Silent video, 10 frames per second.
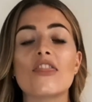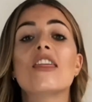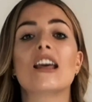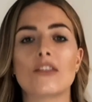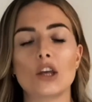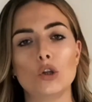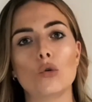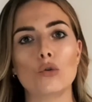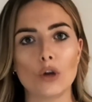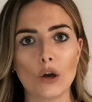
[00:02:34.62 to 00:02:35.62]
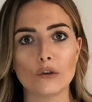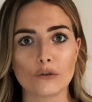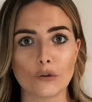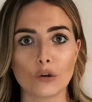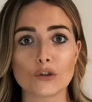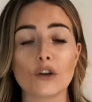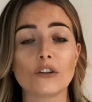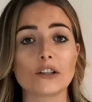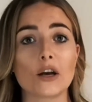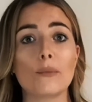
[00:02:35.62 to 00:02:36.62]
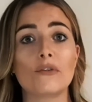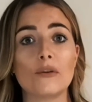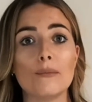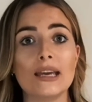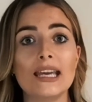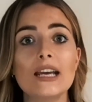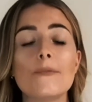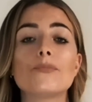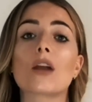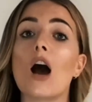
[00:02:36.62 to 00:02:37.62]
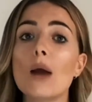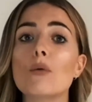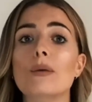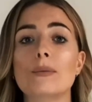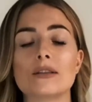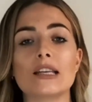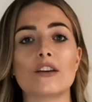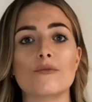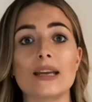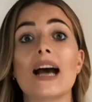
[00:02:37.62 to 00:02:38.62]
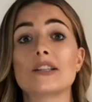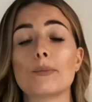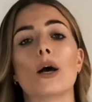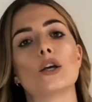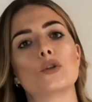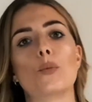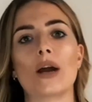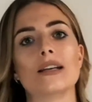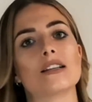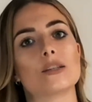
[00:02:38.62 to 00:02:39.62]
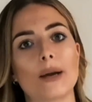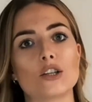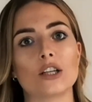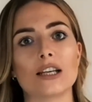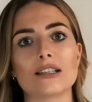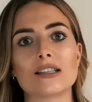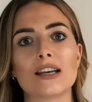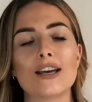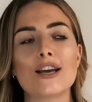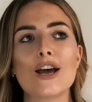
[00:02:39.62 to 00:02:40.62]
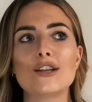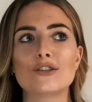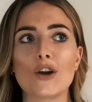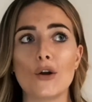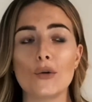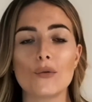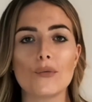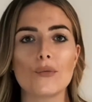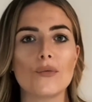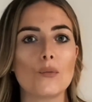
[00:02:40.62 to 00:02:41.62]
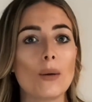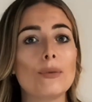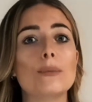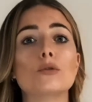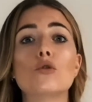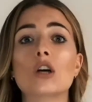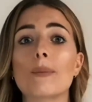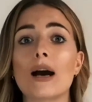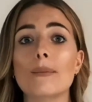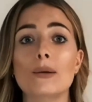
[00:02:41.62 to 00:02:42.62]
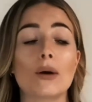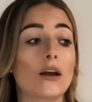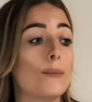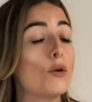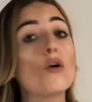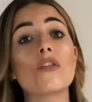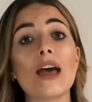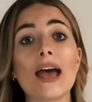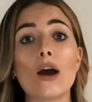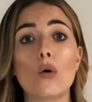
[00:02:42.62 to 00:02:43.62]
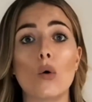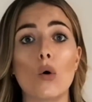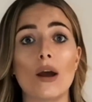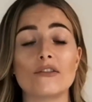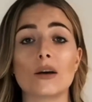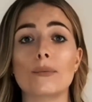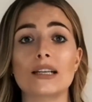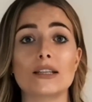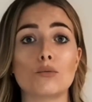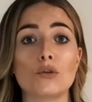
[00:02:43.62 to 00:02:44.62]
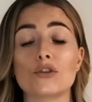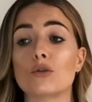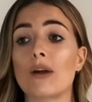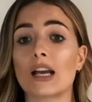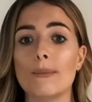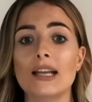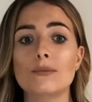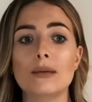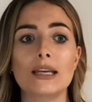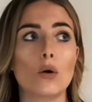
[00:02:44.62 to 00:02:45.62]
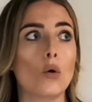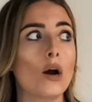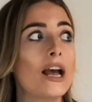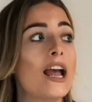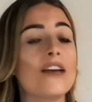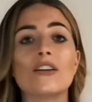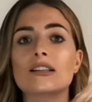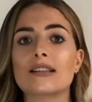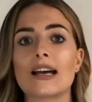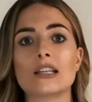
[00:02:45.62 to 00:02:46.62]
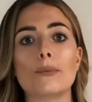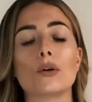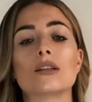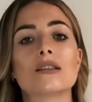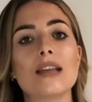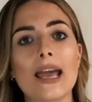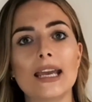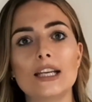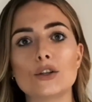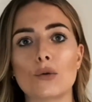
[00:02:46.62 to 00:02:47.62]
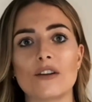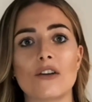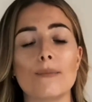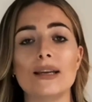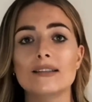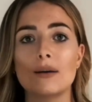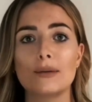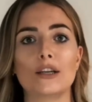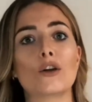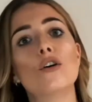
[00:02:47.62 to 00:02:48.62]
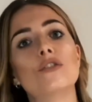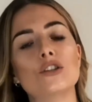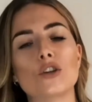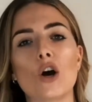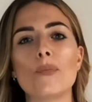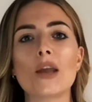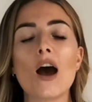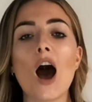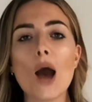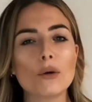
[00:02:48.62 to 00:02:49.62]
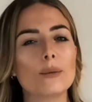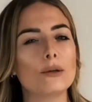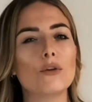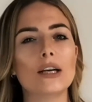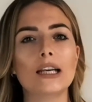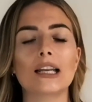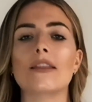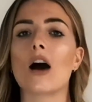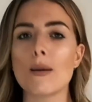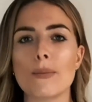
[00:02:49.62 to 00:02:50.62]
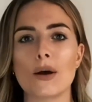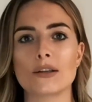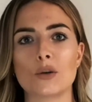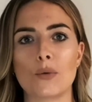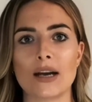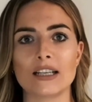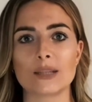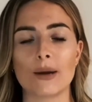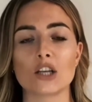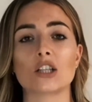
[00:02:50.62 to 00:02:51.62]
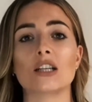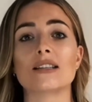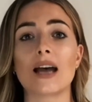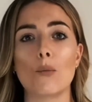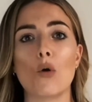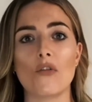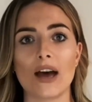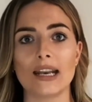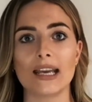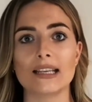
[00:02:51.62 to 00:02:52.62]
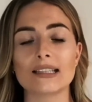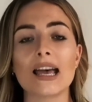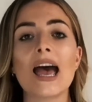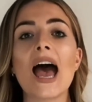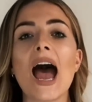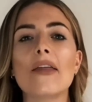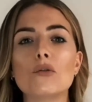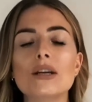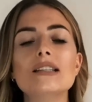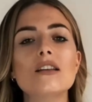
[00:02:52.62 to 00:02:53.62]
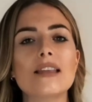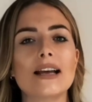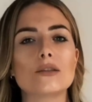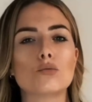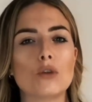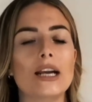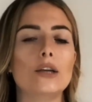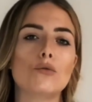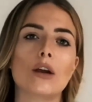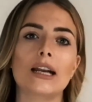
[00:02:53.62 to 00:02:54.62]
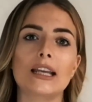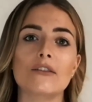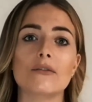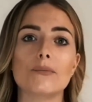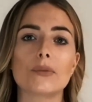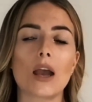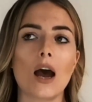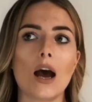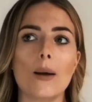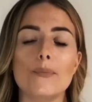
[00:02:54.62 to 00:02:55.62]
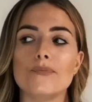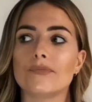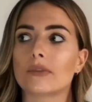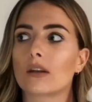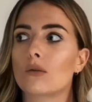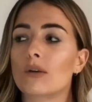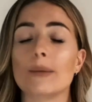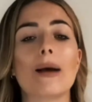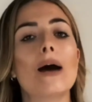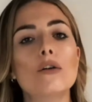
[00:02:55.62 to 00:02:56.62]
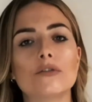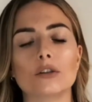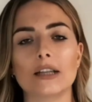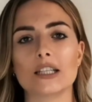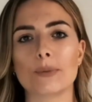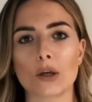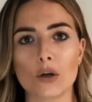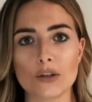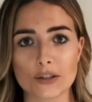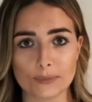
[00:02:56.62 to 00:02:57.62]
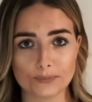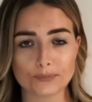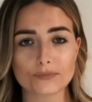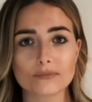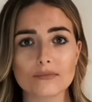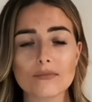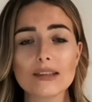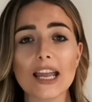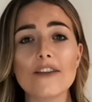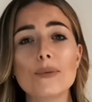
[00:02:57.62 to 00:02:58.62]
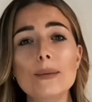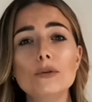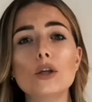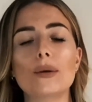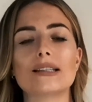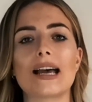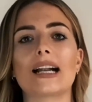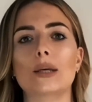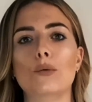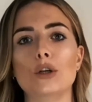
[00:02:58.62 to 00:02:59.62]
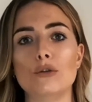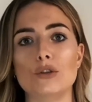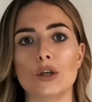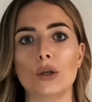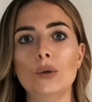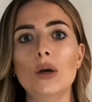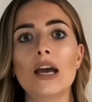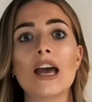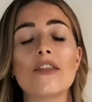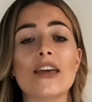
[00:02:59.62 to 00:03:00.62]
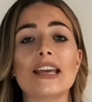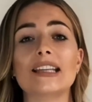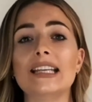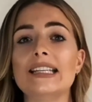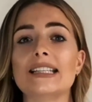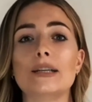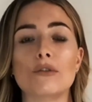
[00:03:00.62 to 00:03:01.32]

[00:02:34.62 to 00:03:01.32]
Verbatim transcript: thing that you're known for. So for example, for me, I want people to think of me as a personal branding specialist. So when people talk about me when I'm not there, or if somebody wants to recommend me, or if I stand up on a stage, or if I meet somebody in a coffee shop, I want to be really clear that I'm a personal branding specialist and what that is. And the reason that that's really powerful is because if people know exactly what you do, they can easily